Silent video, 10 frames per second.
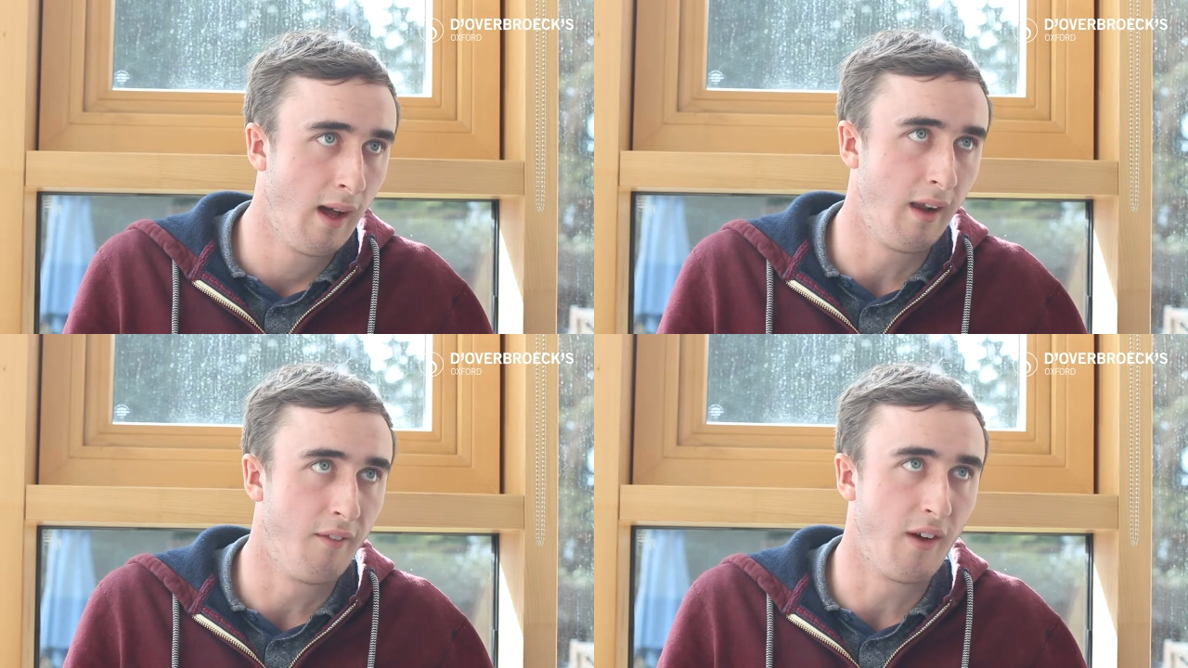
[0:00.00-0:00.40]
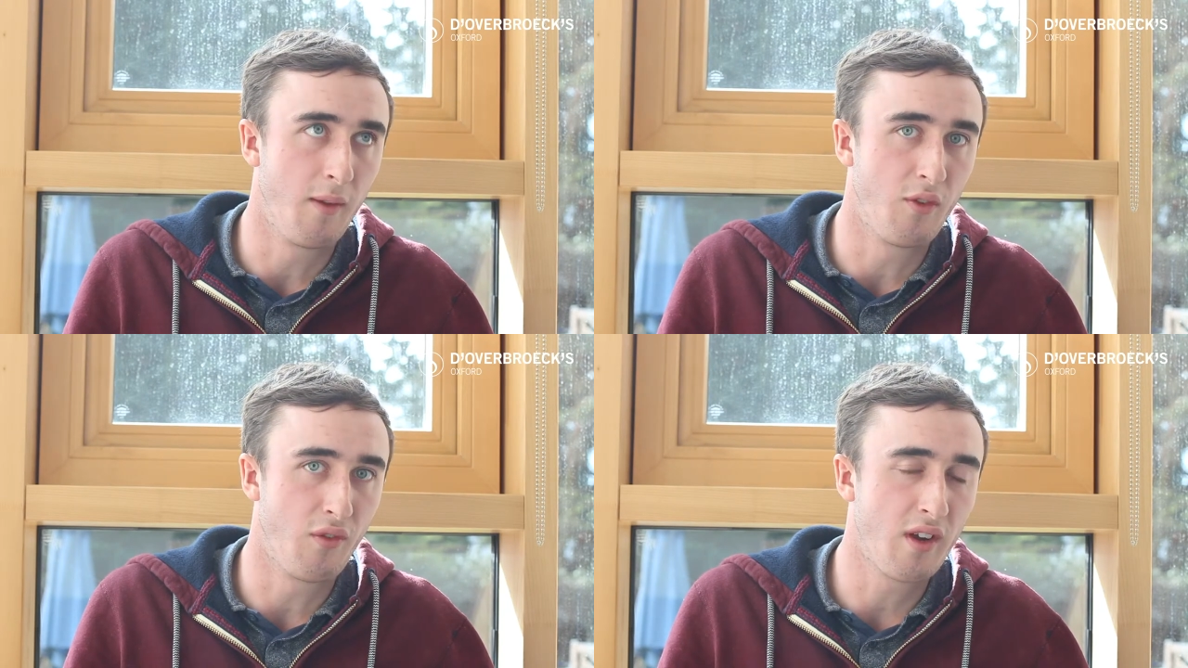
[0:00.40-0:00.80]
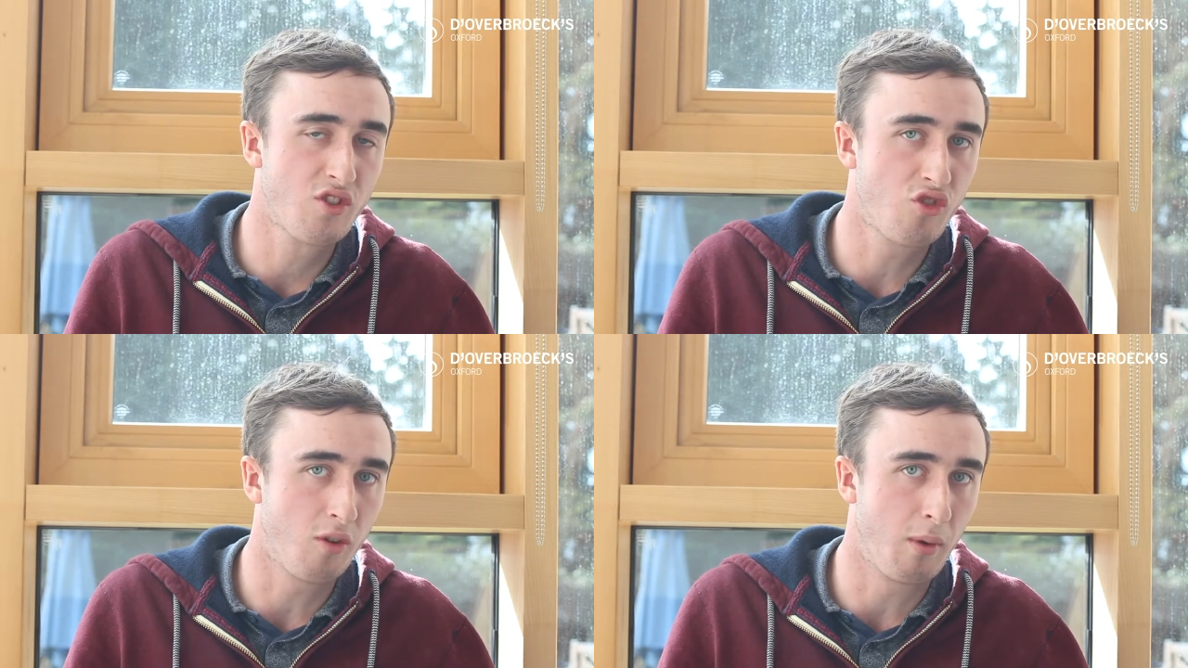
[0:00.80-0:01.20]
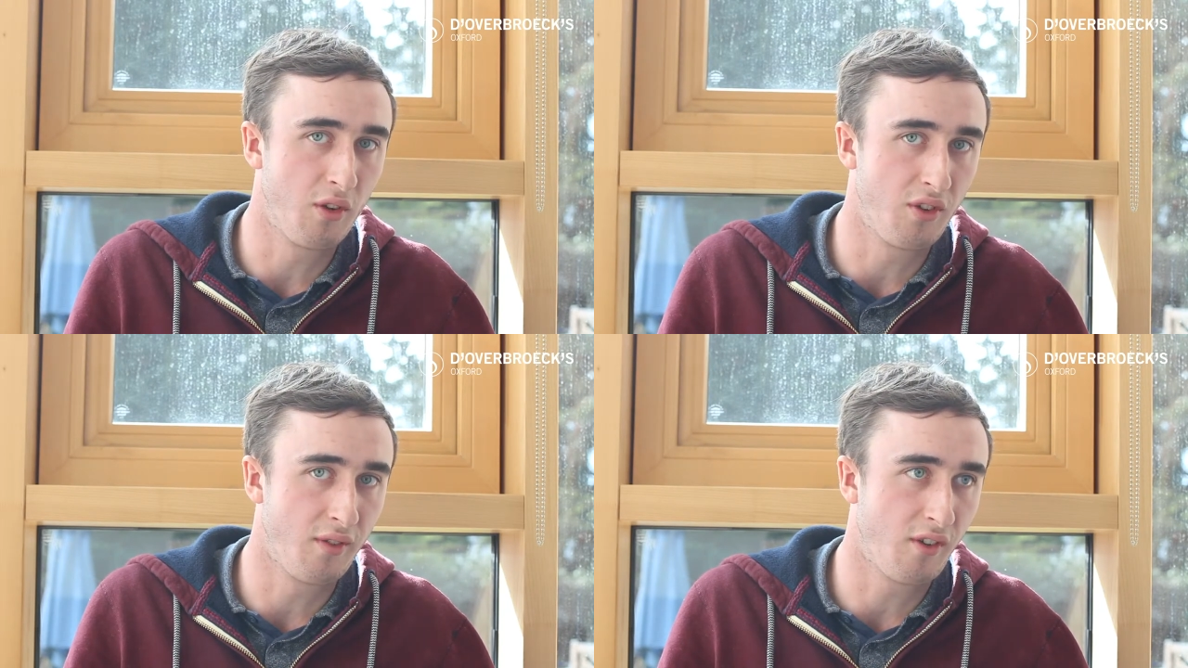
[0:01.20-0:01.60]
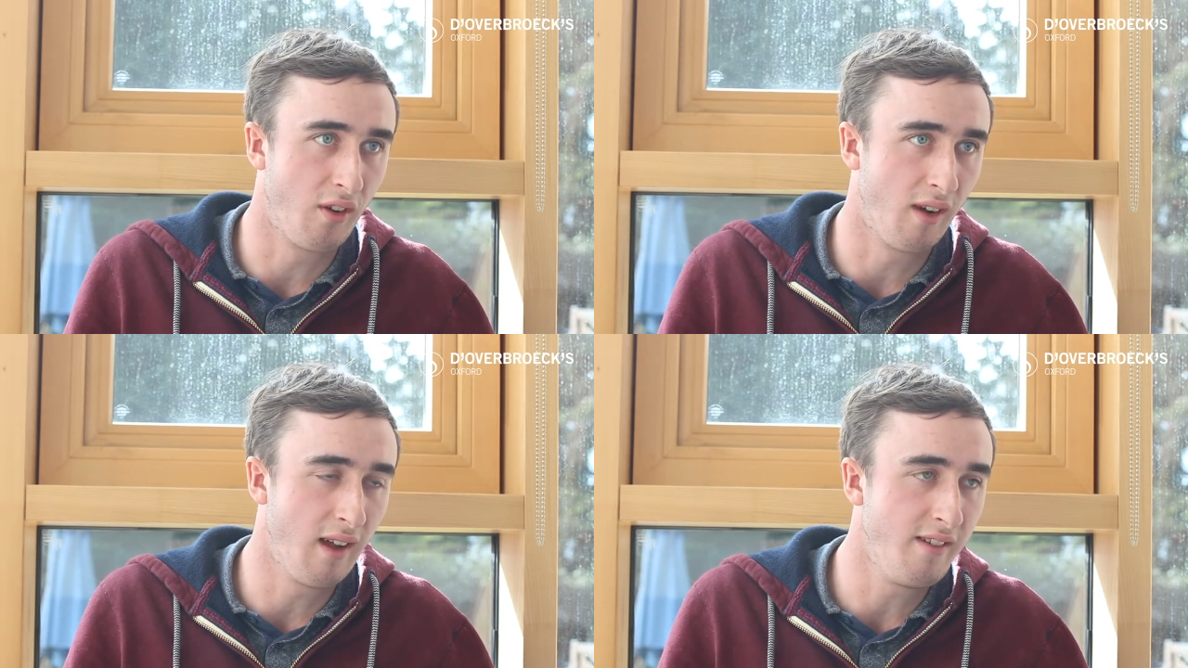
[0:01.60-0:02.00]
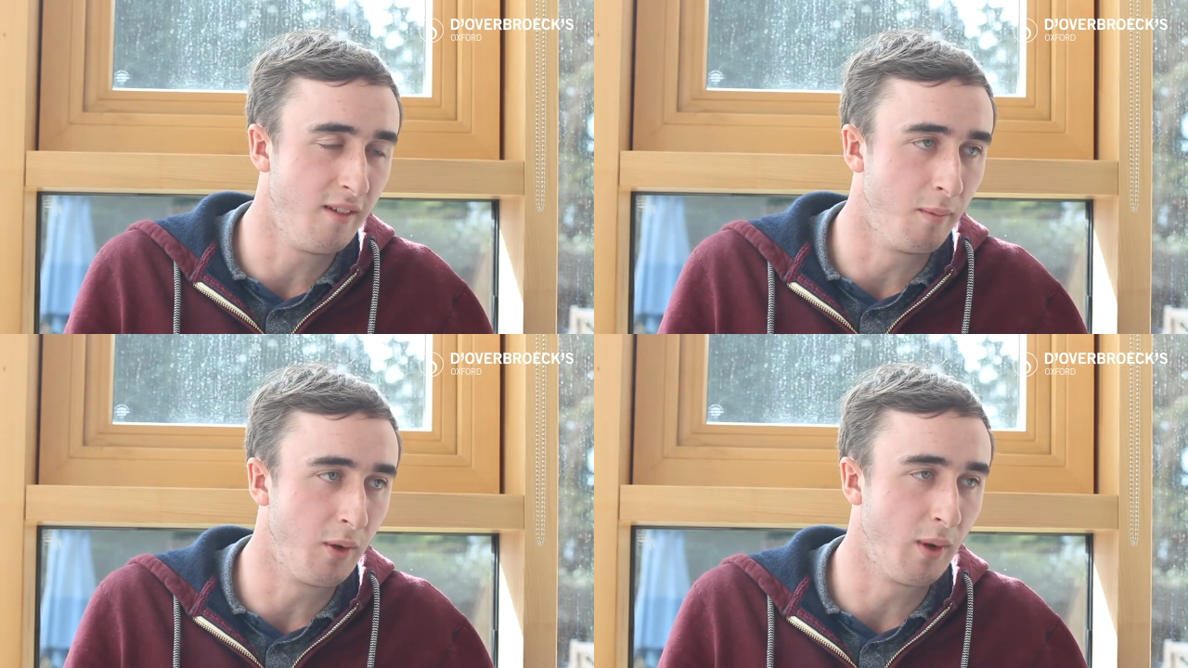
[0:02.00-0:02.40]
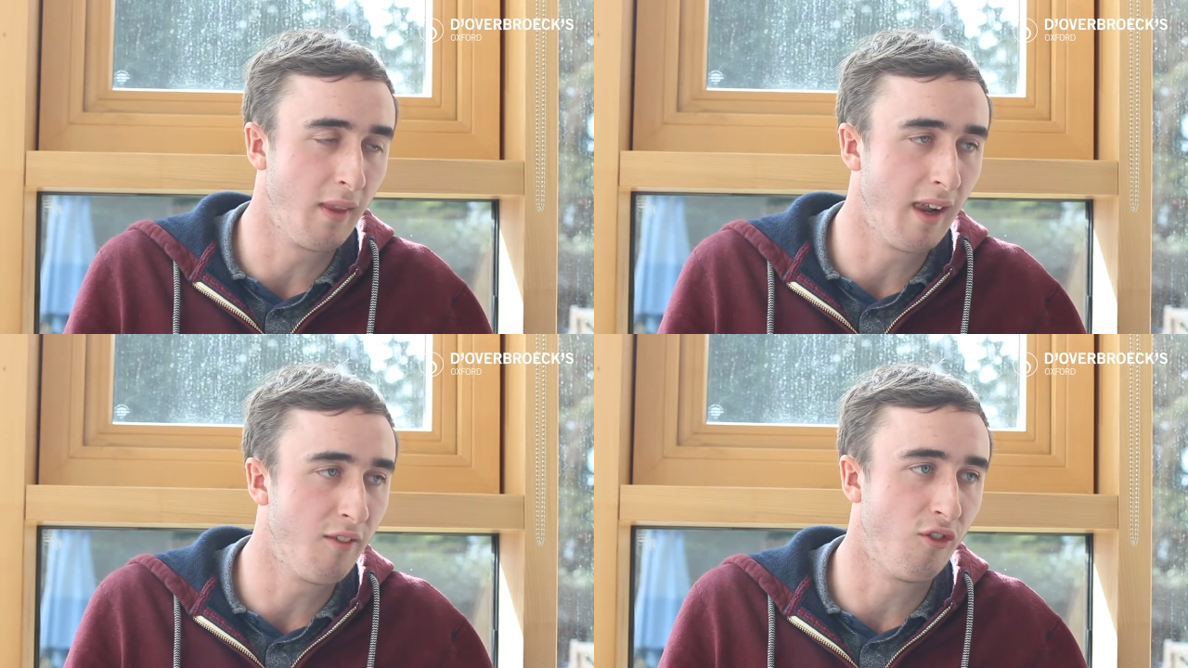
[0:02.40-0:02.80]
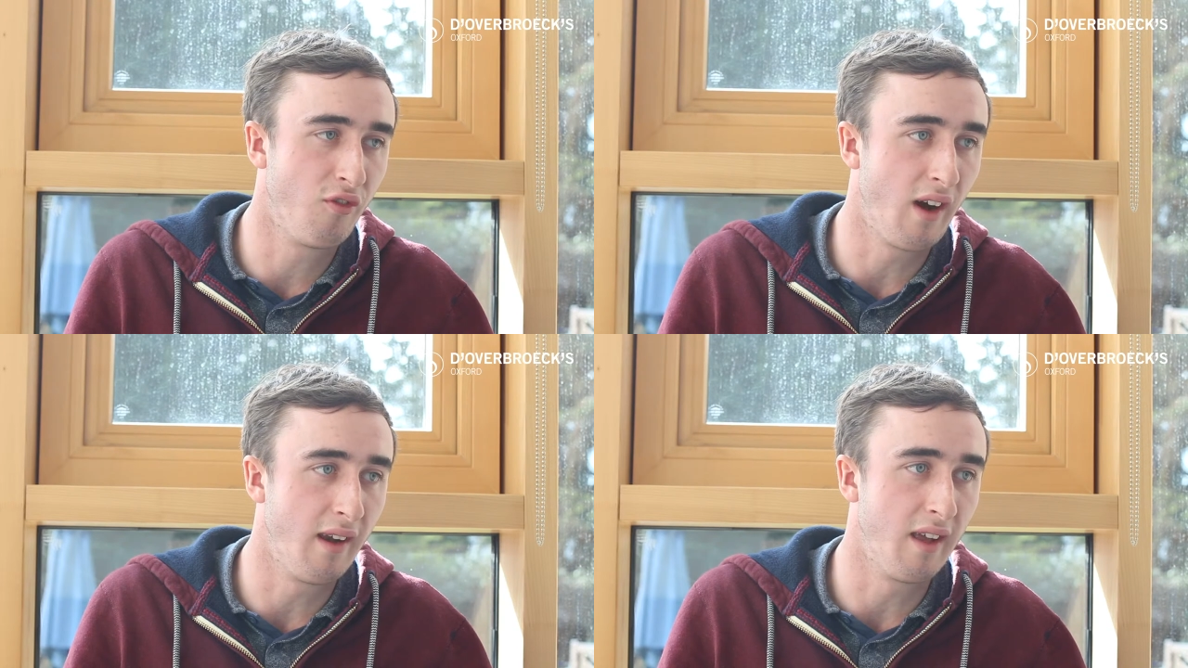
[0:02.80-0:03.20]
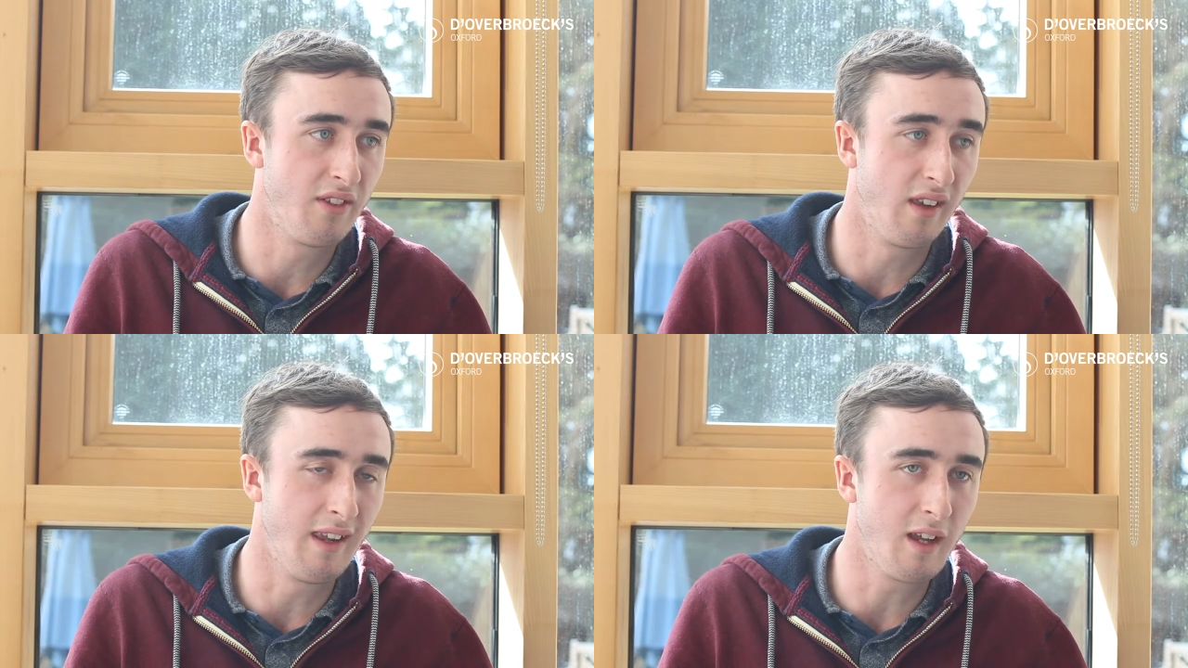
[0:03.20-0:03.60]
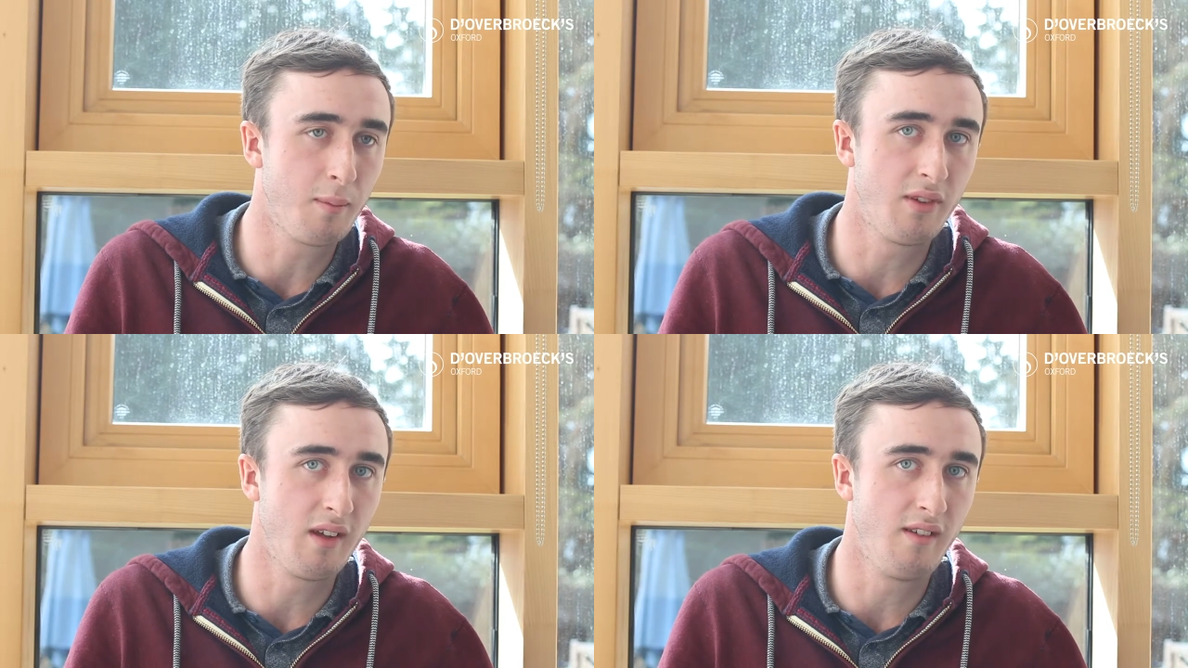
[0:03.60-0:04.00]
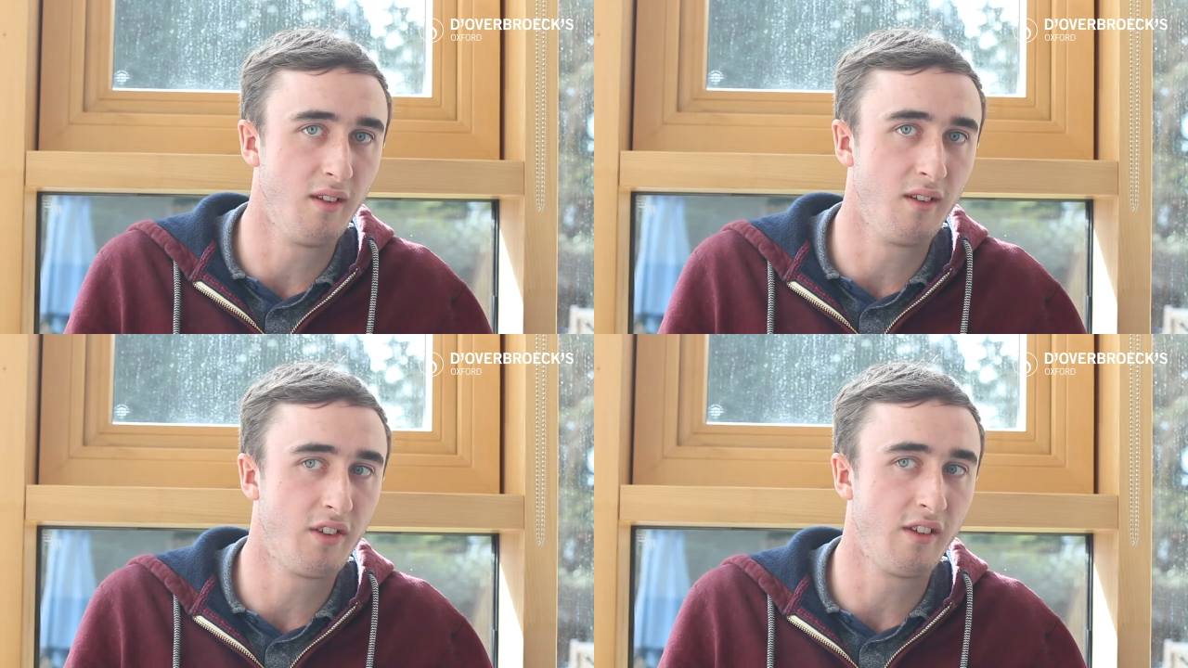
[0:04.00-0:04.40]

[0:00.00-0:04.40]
and I found there was a very strong positive correlation between the level of finance and league positions,